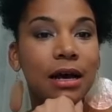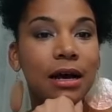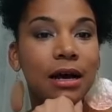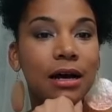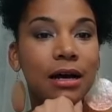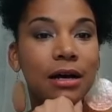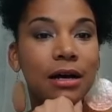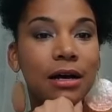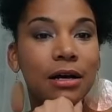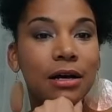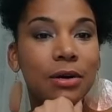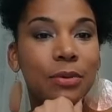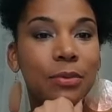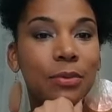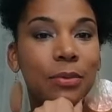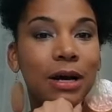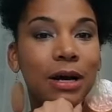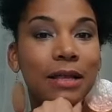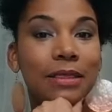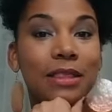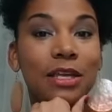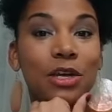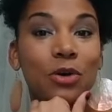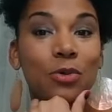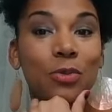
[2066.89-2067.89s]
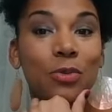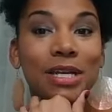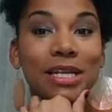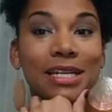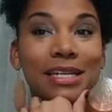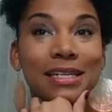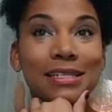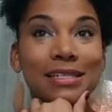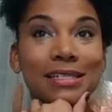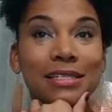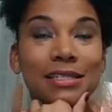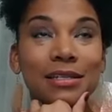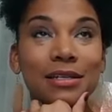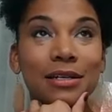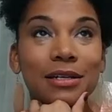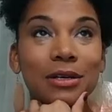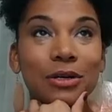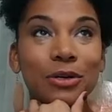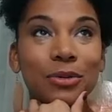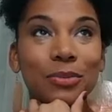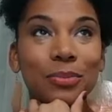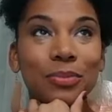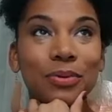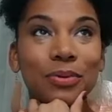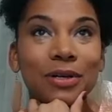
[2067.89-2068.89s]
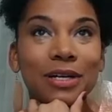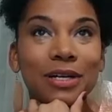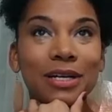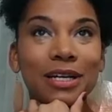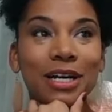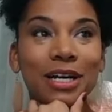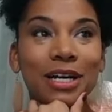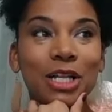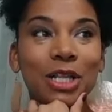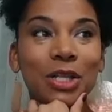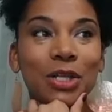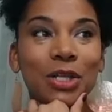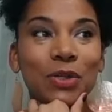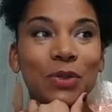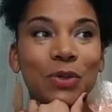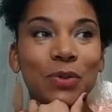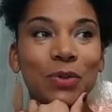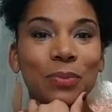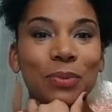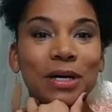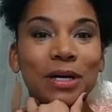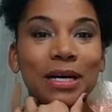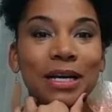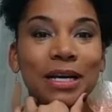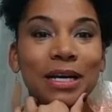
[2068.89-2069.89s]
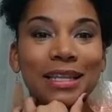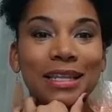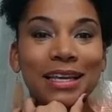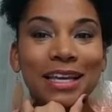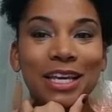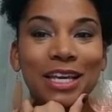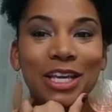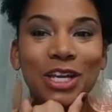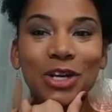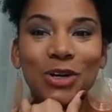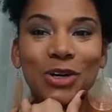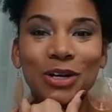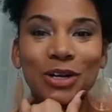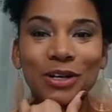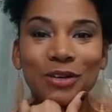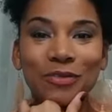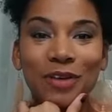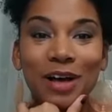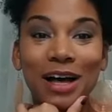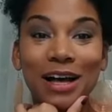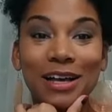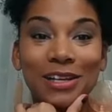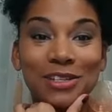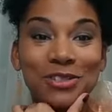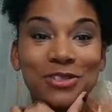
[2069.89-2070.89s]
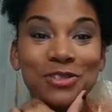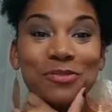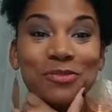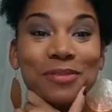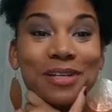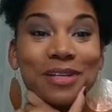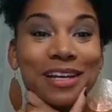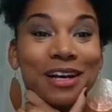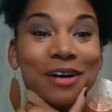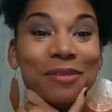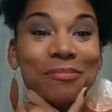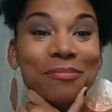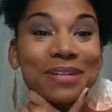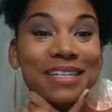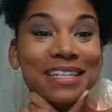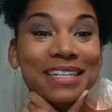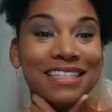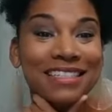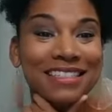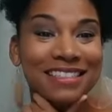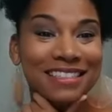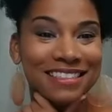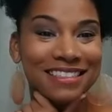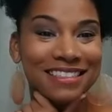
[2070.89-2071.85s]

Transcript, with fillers: I think we need to put a little bug in the ear of costuming companies